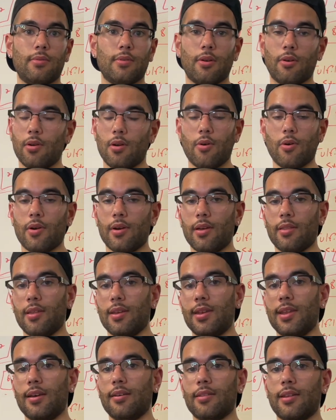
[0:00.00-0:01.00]
or another
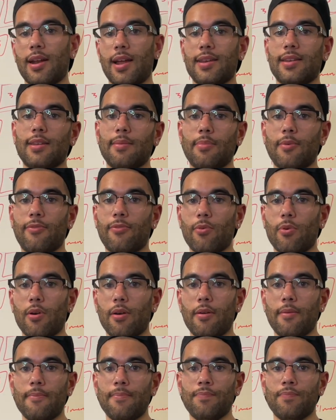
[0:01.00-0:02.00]
deal that I did
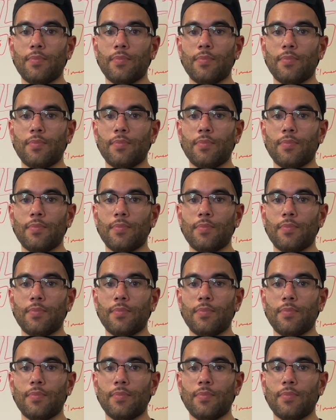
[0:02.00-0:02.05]
before.